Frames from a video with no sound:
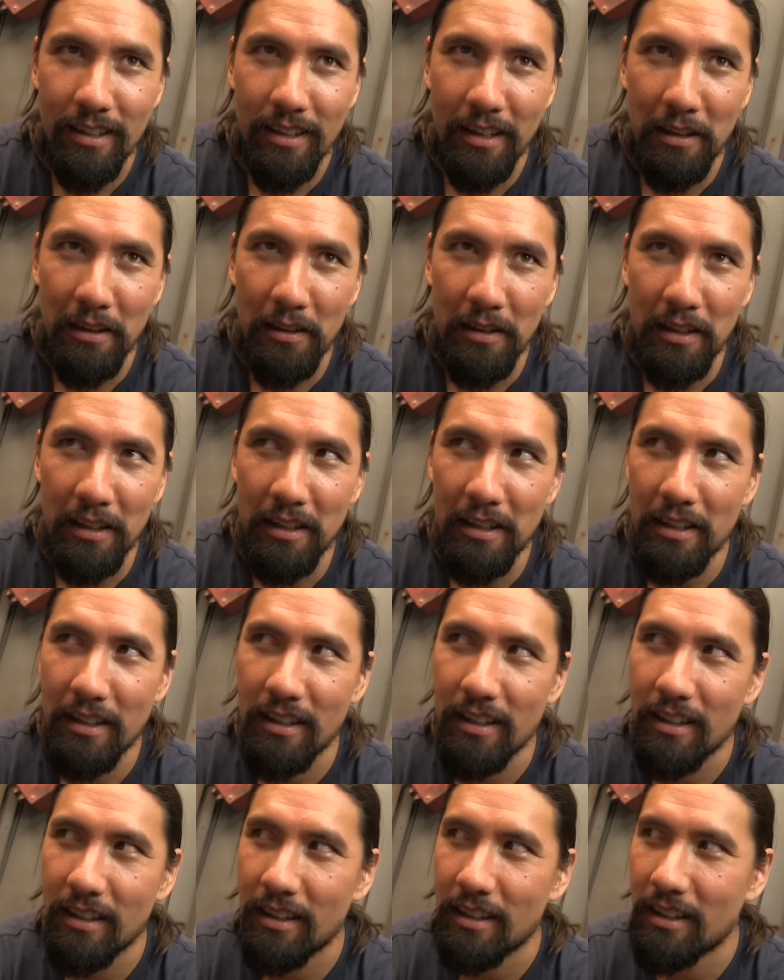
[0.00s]
I think.
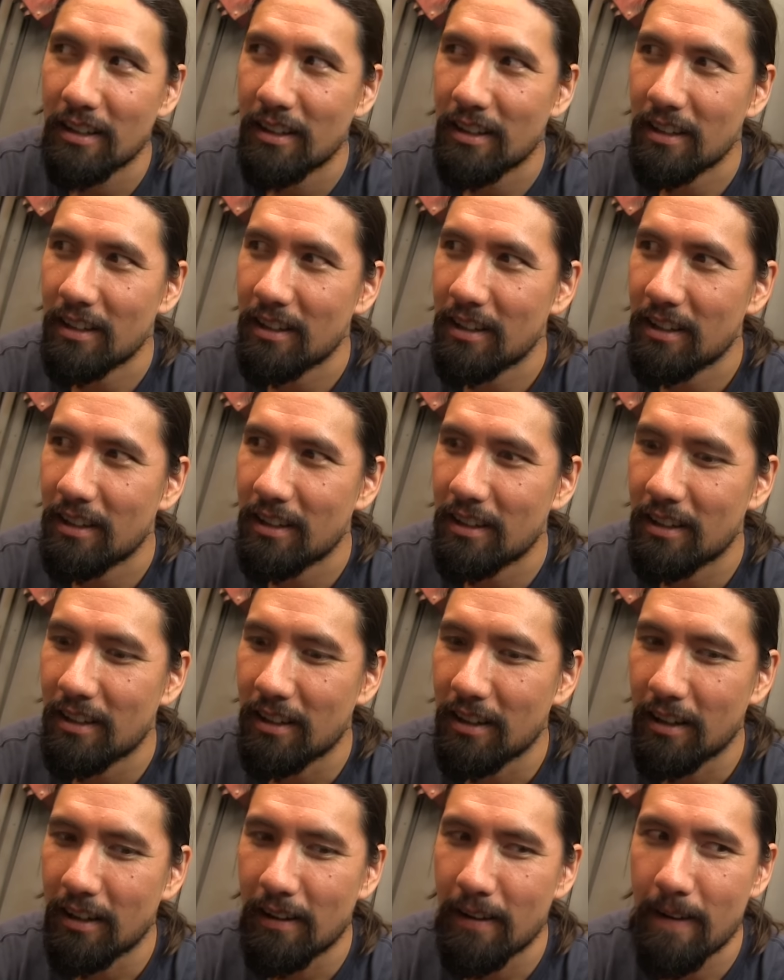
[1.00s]

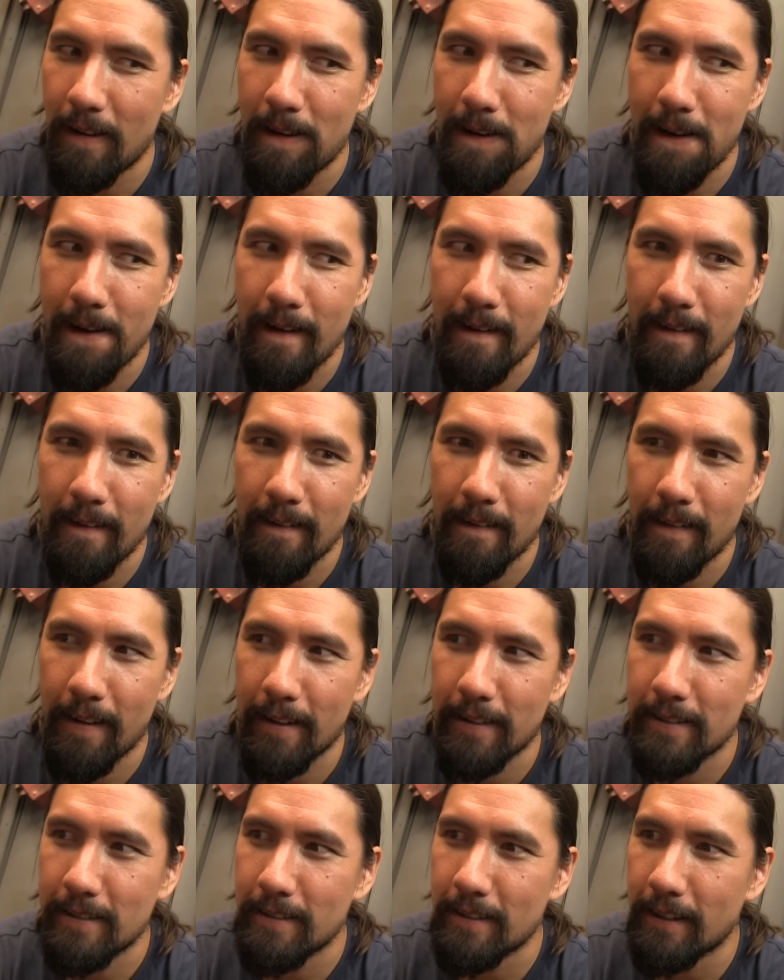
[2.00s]
Uh,
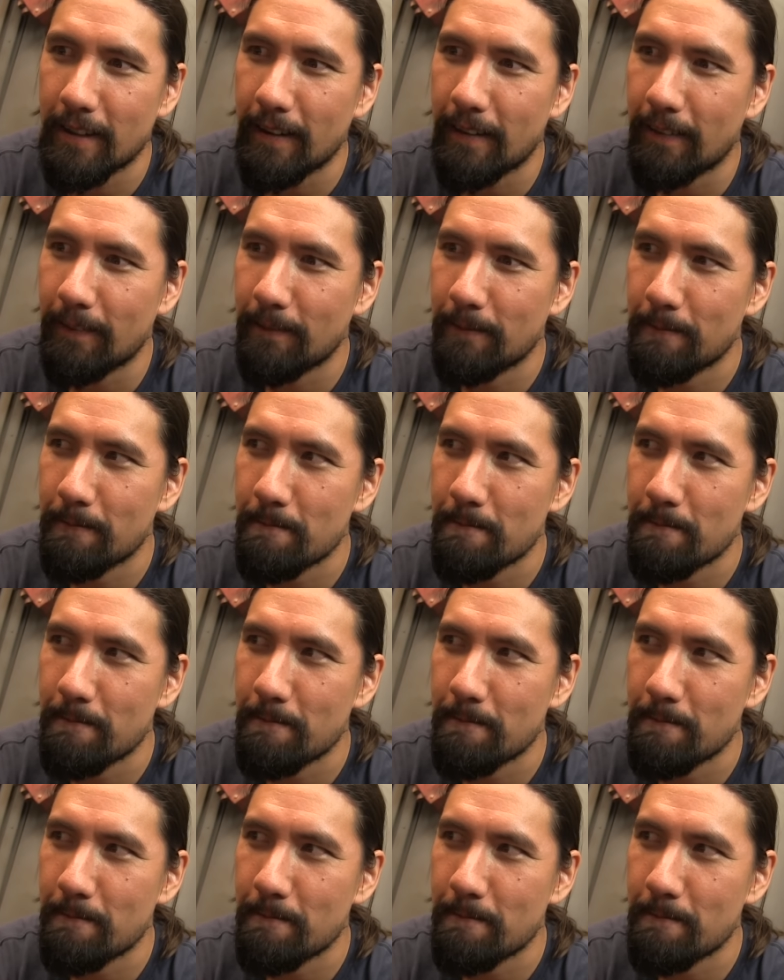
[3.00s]
let's see.